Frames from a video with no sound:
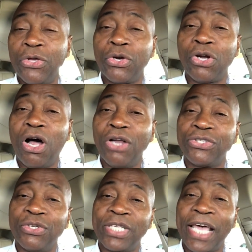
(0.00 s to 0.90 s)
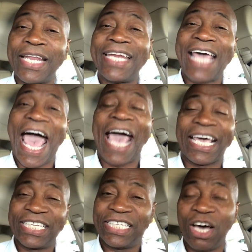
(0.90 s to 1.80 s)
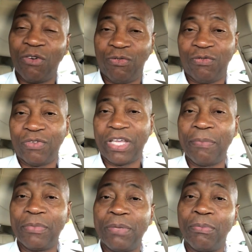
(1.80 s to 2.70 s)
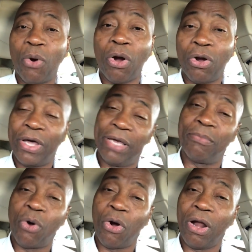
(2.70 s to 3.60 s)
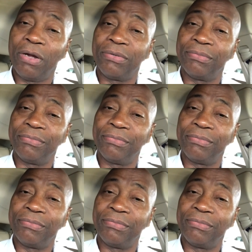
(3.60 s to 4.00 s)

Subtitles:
You can also say that the act itself can be moral or immoral.